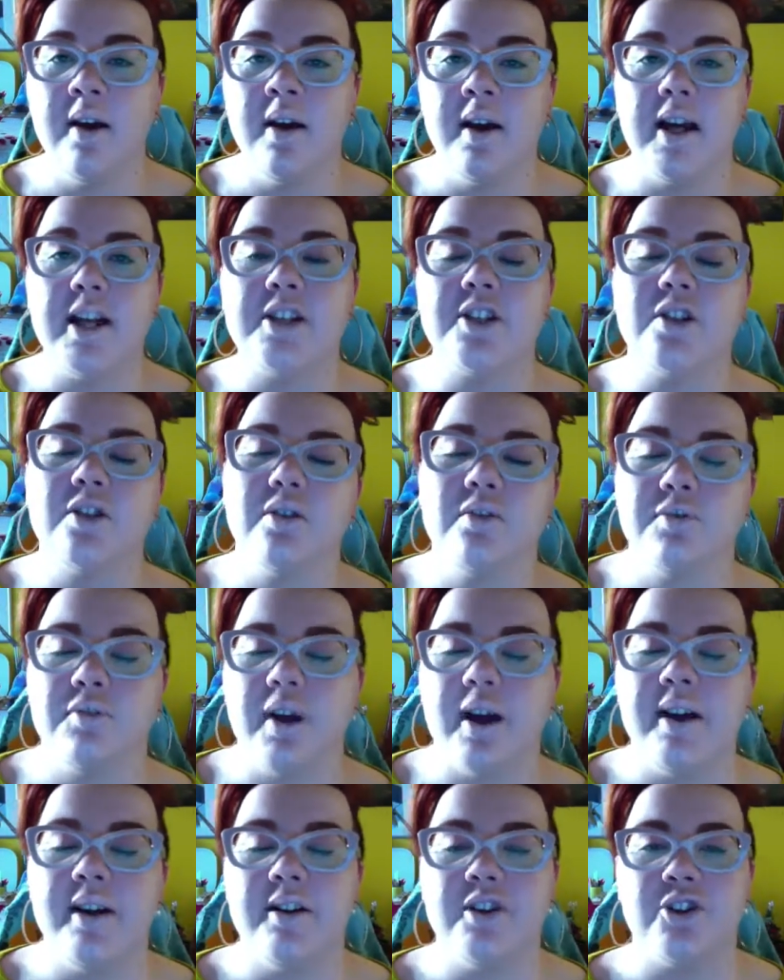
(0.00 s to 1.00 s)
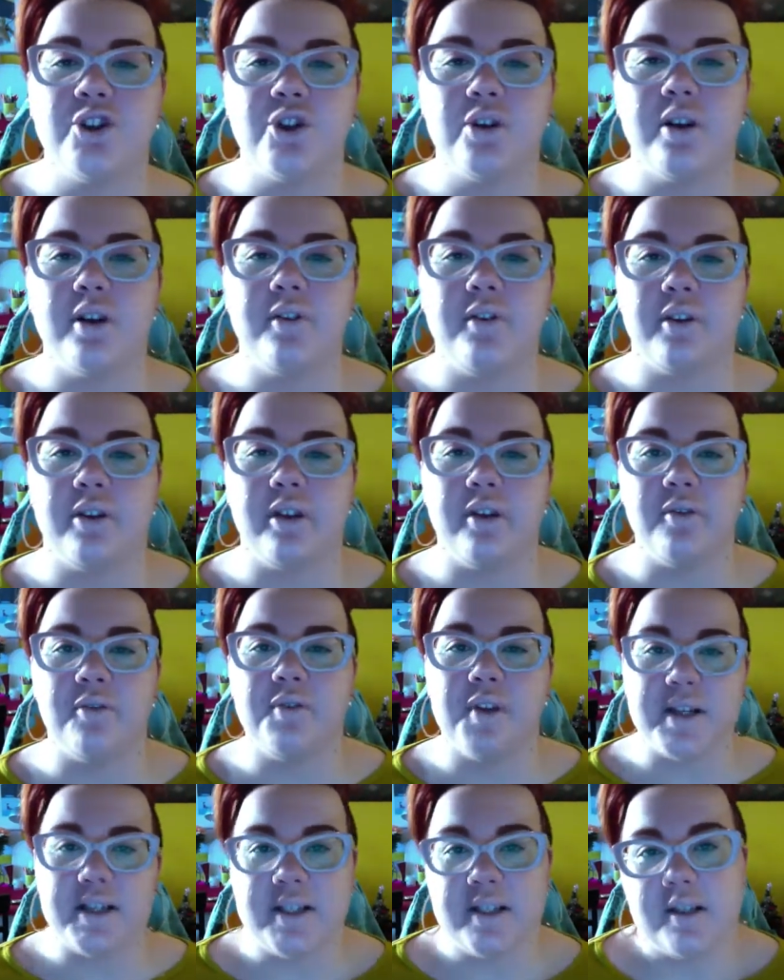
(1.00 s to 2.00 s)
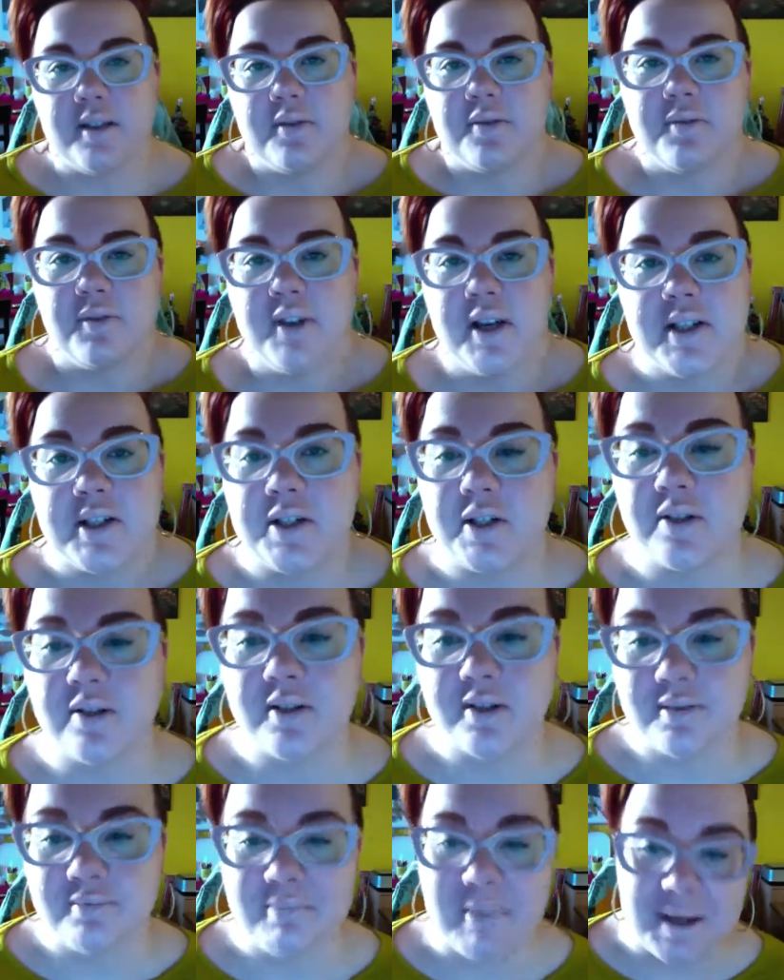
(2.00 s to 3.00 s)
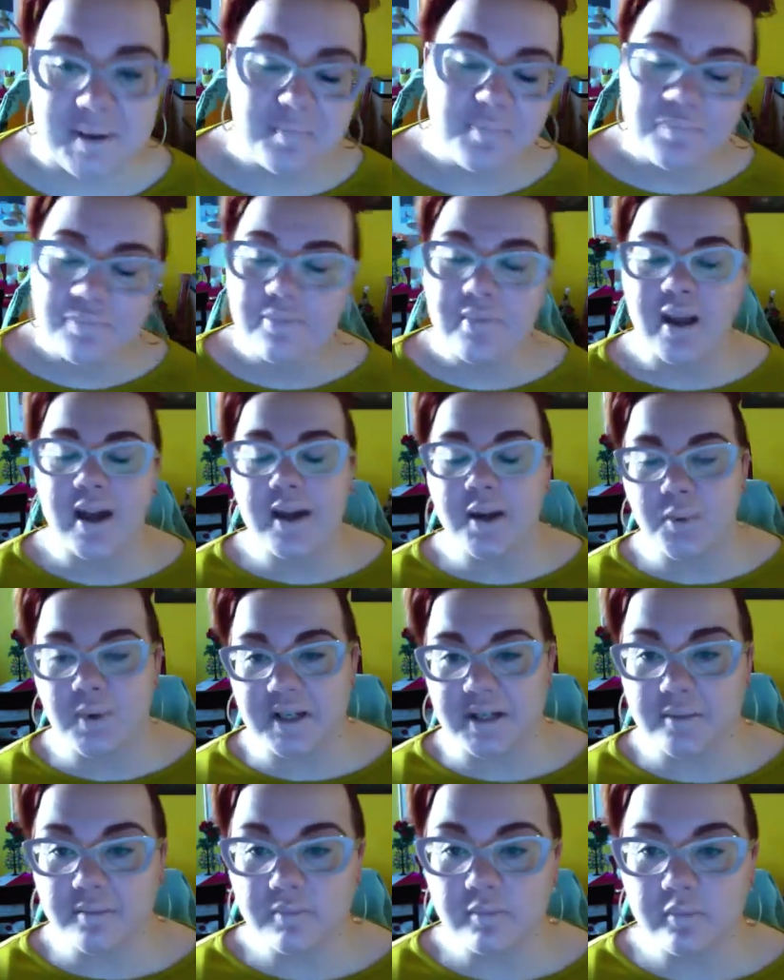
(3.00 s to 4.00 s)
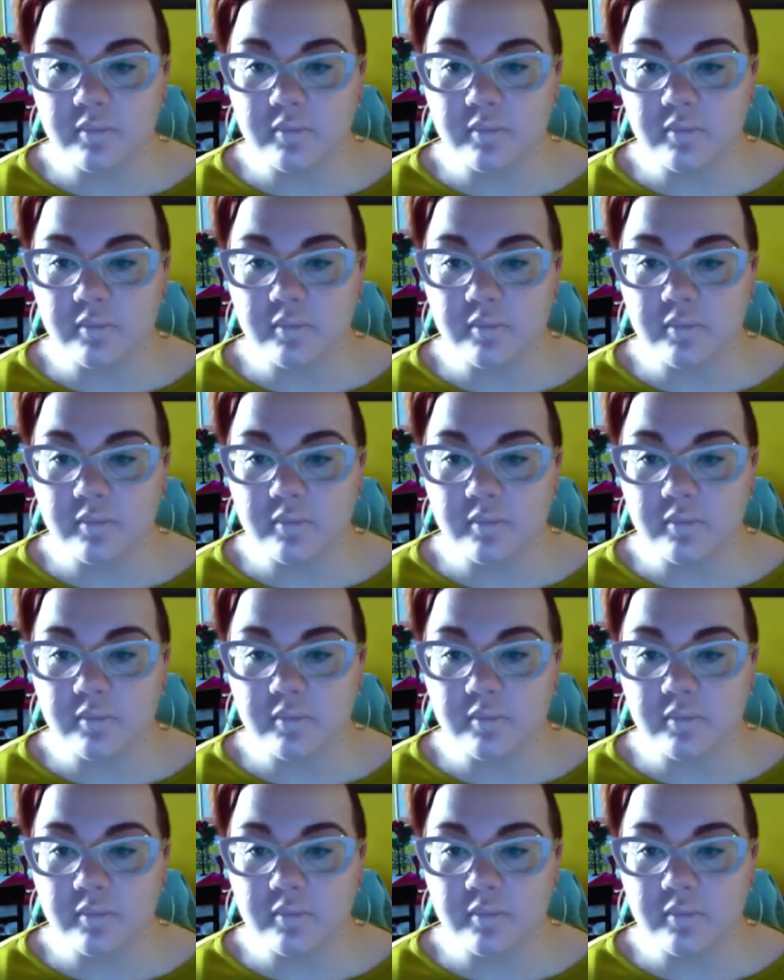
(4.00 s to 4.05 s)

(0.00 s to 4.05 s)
it's sort of, I enjoy everything festive. That's just me. Anyways,